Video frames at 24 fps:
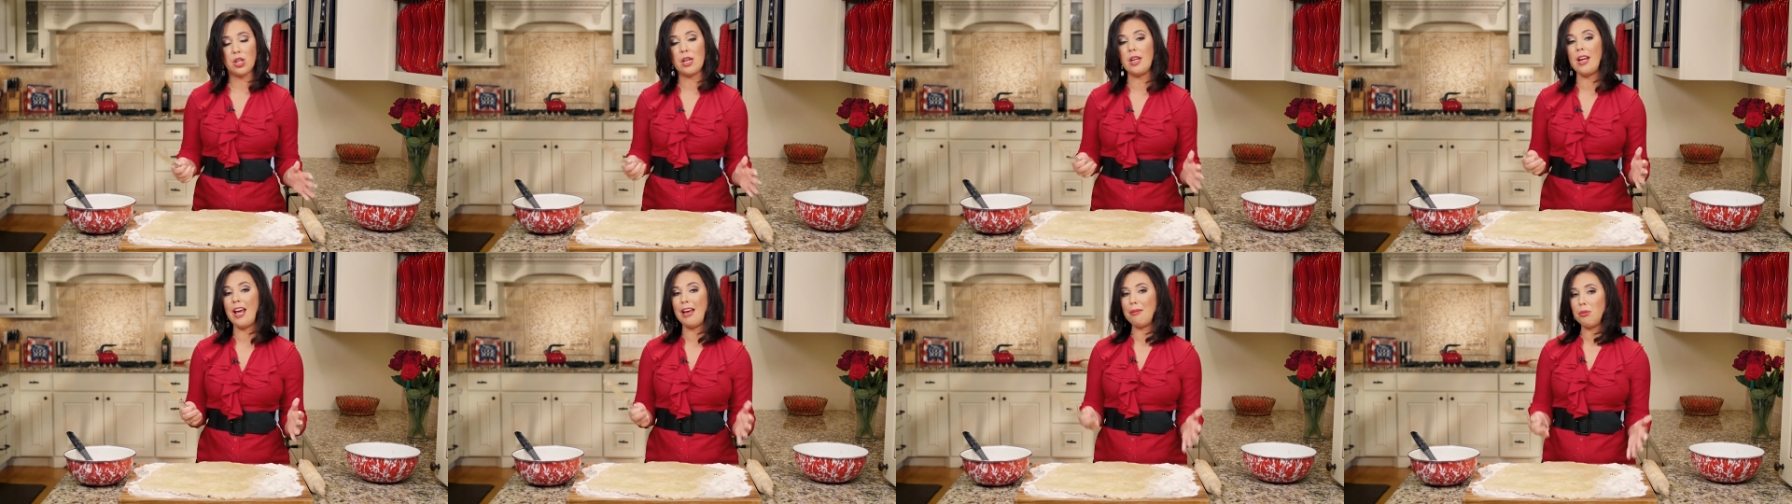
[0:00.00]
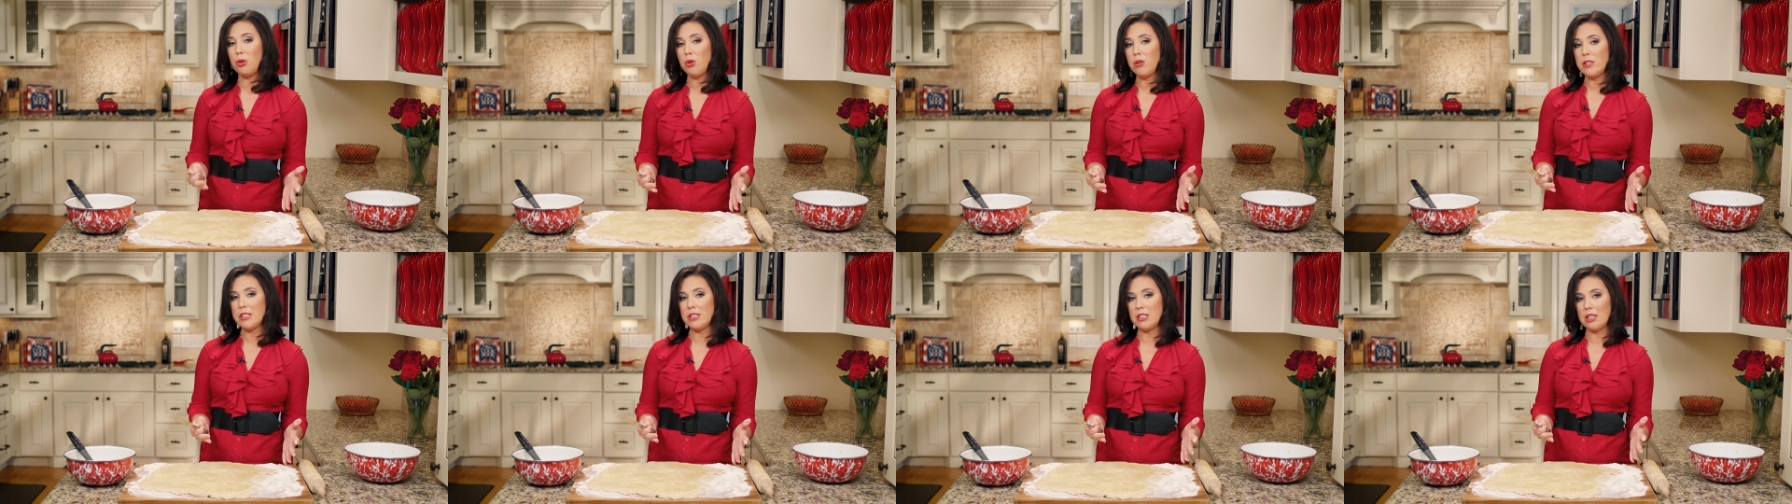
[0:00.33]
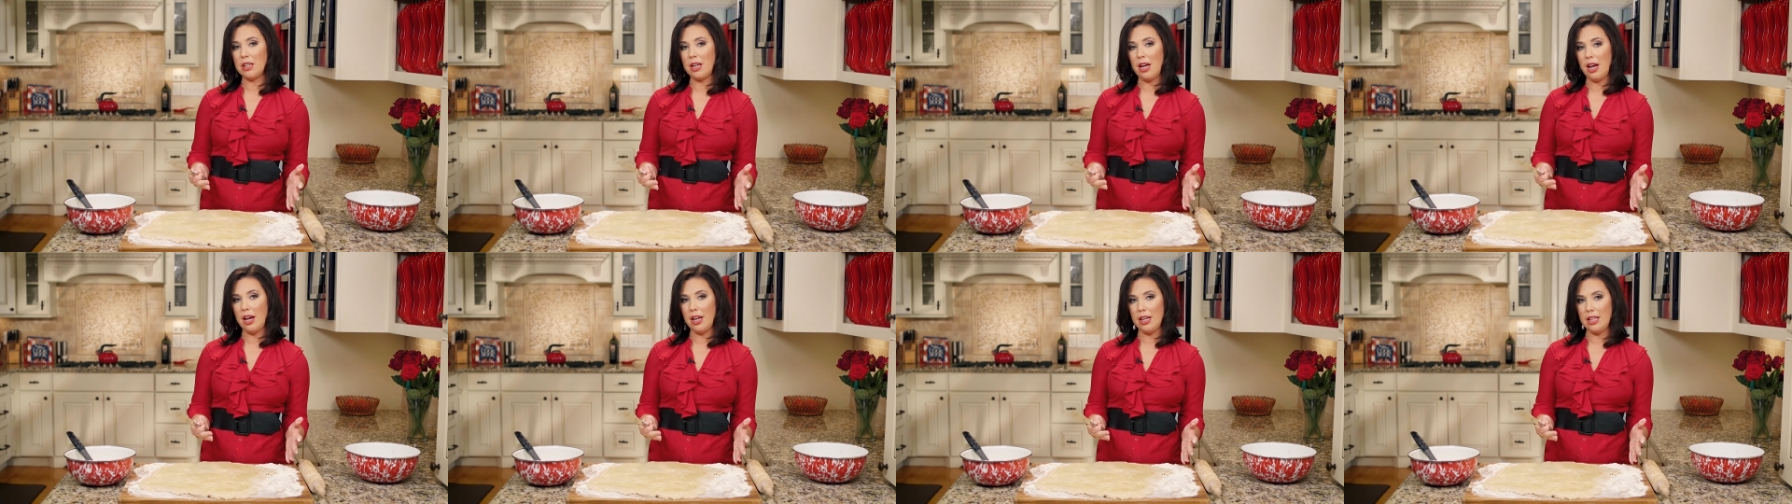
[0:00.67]
and I'm going to
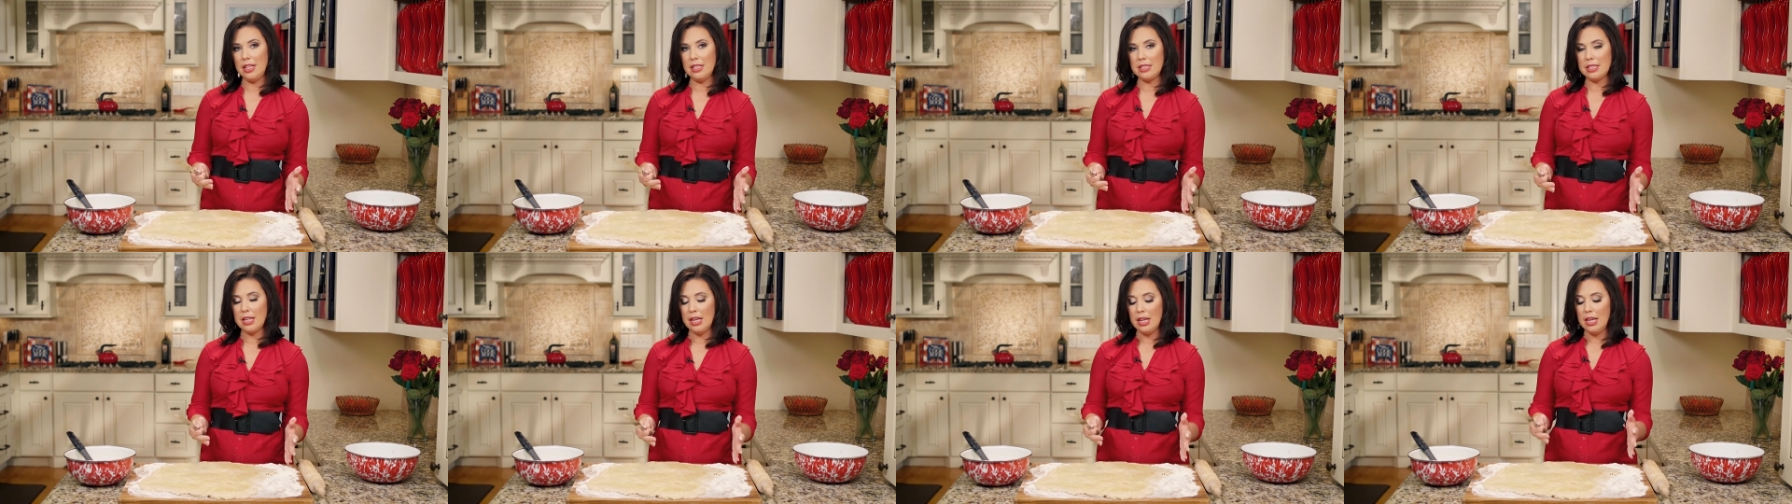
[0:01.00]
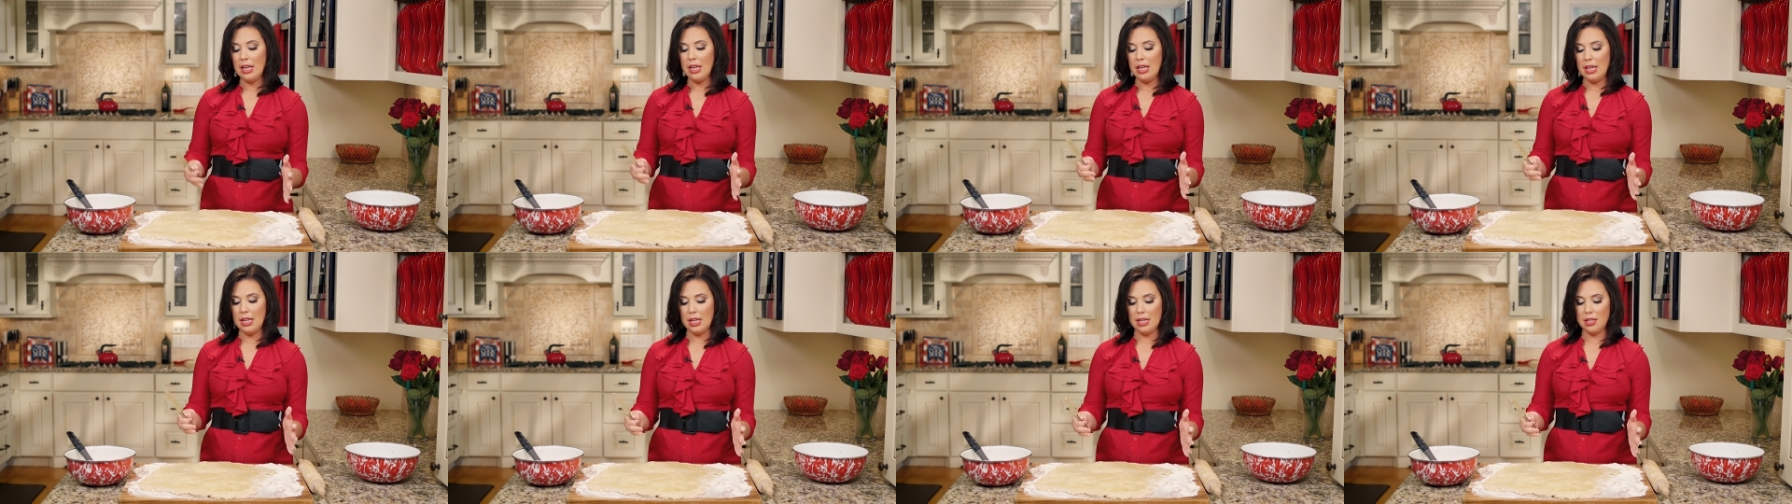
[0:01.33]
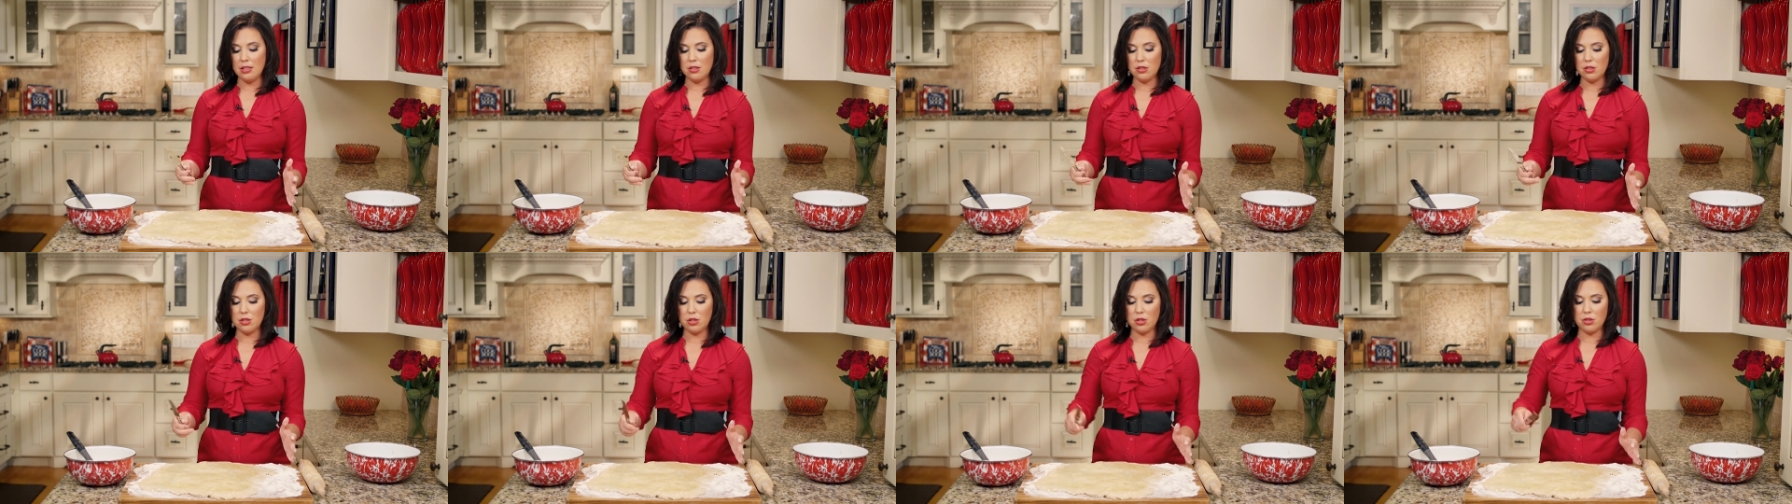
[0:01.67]
cut it
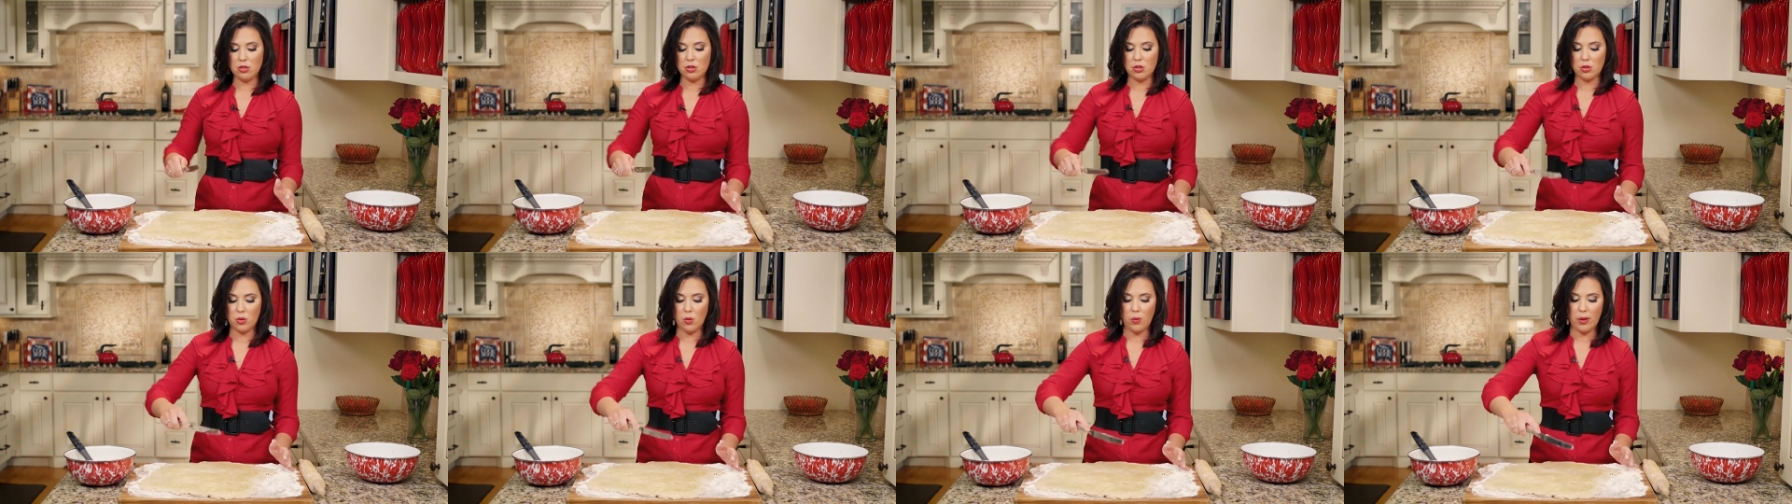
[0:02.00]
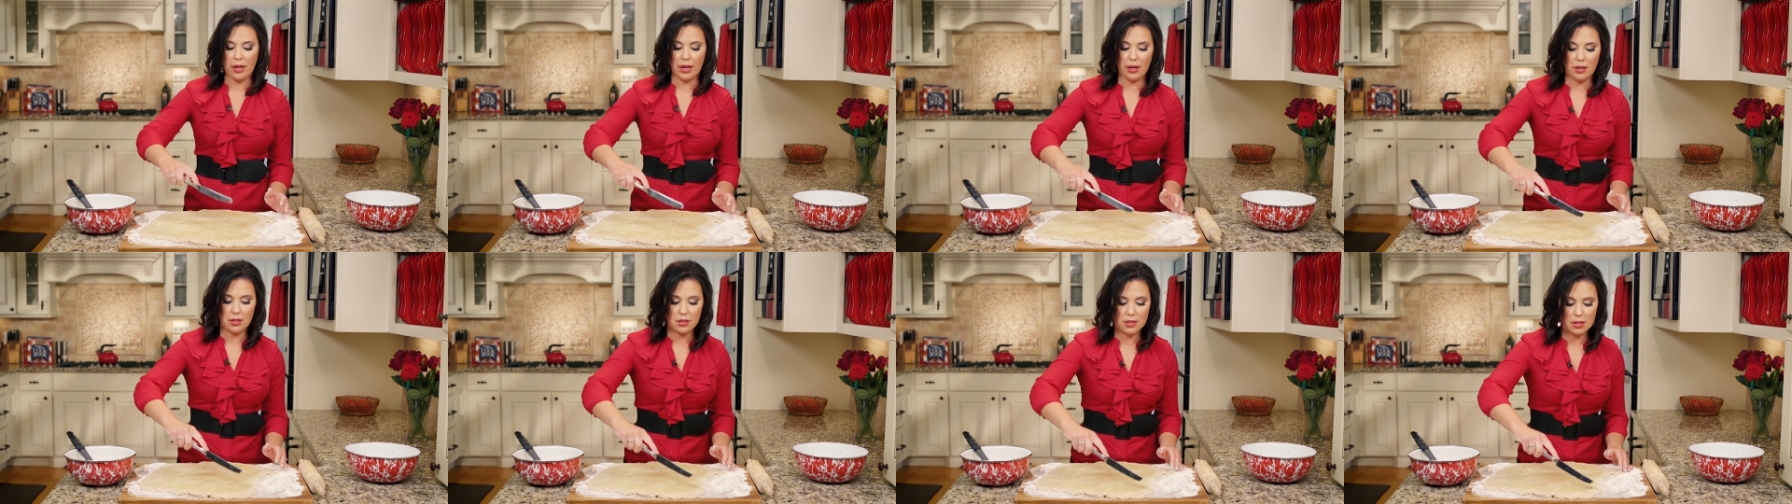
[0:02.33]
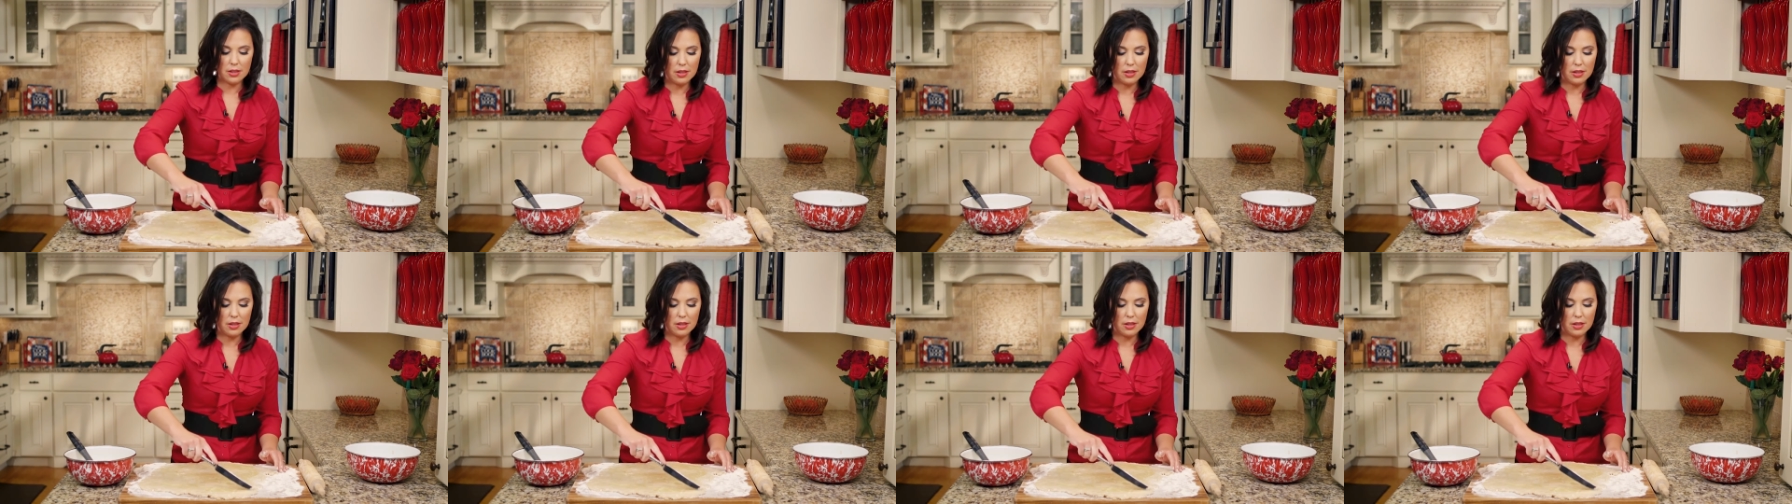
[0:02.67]
into squares.